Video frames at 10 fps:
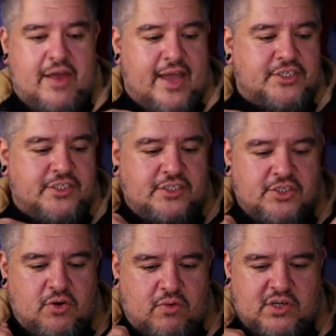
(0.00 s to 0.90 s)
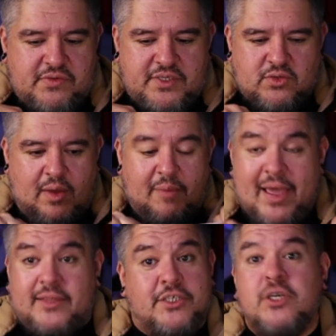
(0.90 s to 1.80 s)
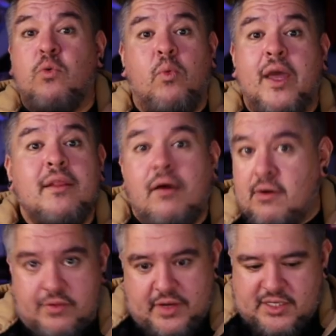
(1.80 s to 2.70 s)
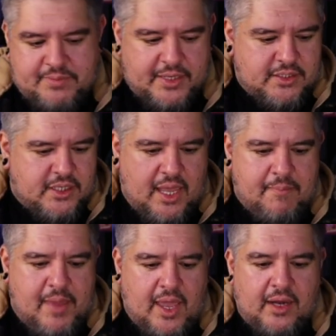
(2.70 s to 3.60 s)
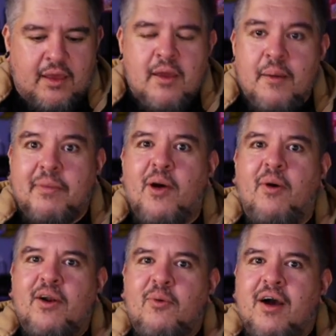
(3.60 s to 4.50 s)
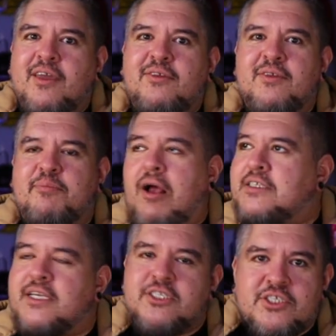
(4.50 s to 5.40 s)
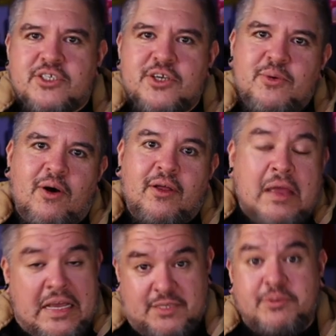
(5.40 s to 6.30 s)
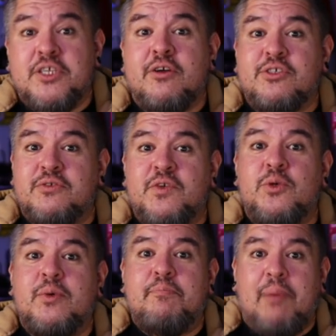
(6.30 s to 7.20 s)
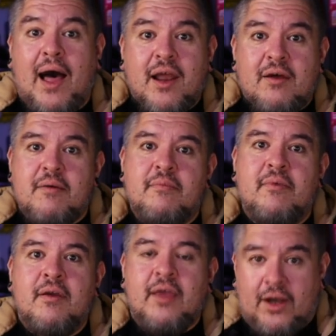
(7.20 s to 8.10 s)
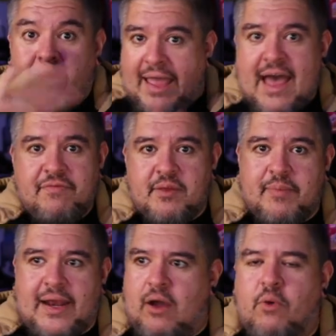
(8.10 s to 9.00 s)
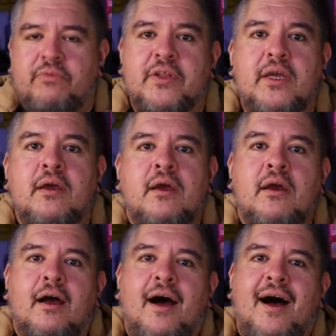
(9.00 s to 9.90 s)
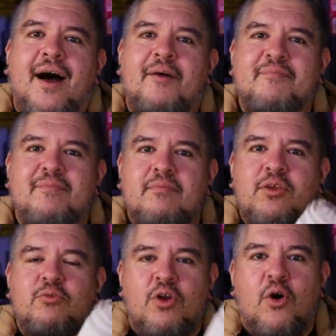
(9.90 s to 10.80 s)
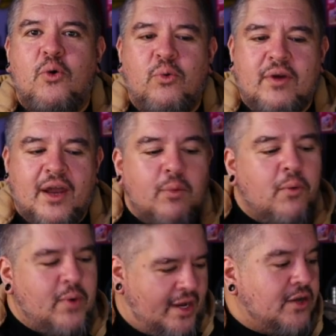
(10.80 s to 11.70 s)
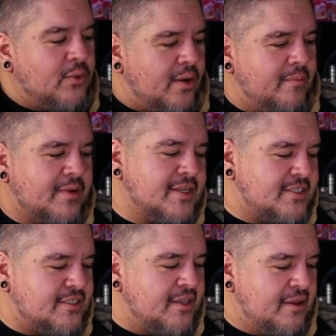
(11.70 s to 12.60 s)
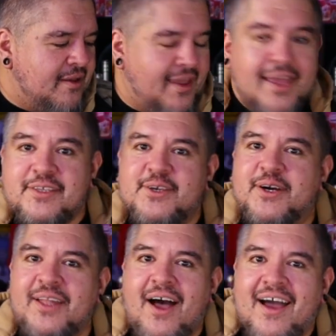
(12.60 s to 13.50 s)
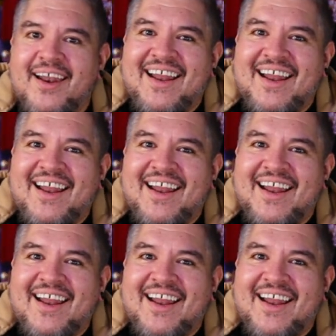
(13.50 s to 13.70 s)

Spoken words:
I actually took orders for these a while back. They took way longer than expected to get made, but I wanted to walk you through the process just so you all, especially those of you who bought them and already have them by now, hopefully, you know kind of what went into them, because it took a lot.